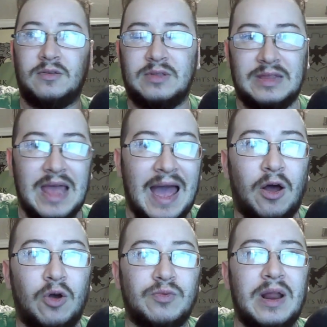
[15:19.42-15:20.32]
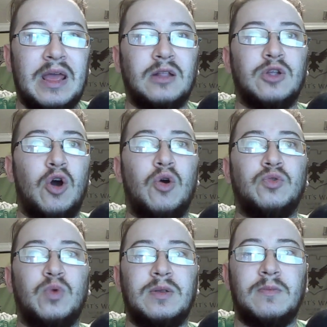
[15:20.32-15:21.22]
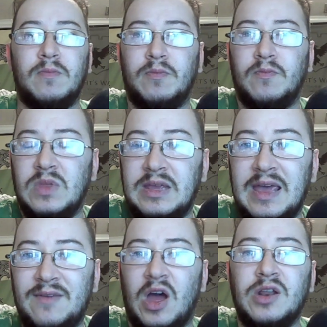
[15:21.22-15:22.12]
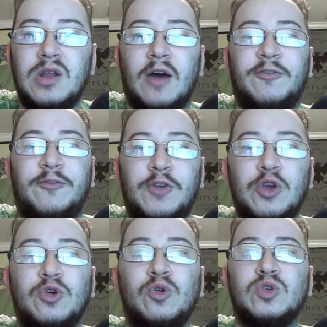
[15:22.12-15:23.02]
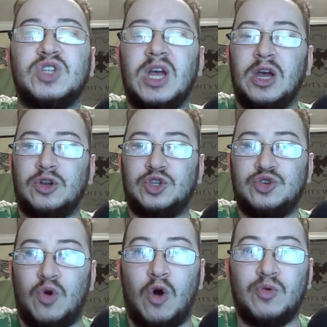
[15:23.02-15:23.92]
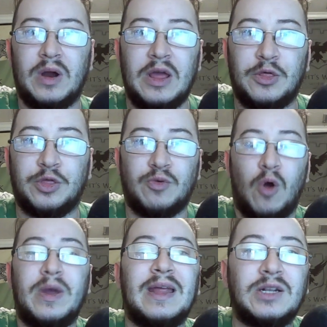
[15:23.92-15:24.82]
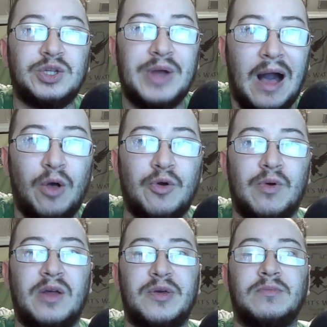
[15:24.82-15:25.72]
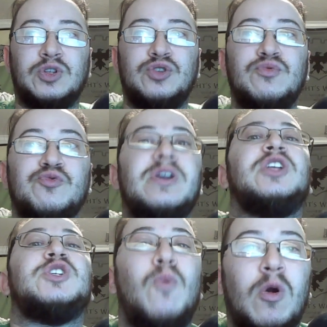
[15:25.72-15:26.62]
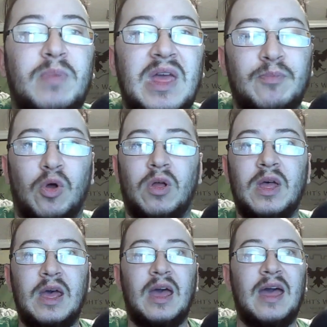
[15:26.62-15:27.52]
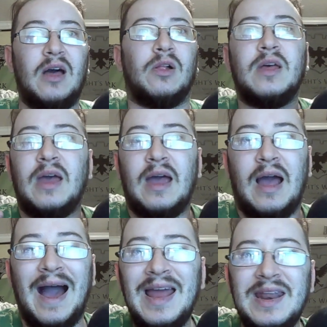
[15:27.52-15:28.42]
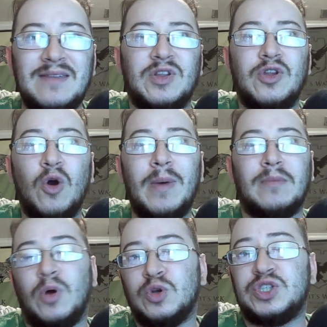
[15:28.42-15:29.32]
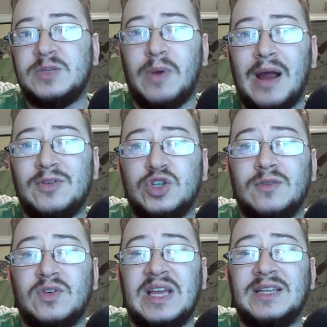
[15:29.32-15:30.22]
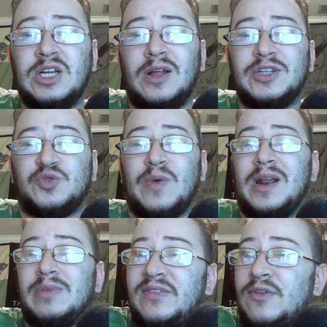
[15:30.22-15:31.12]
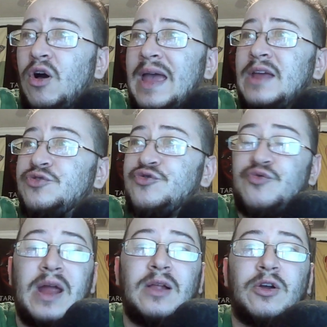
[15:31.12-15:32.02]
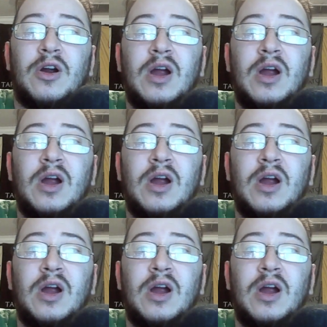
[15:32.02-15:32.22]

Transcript: That already alone would give it enough views to already throw it into the algorithm to reach more people. Hell, I didn't even know about most of these private servers until I just randomly saw a trailer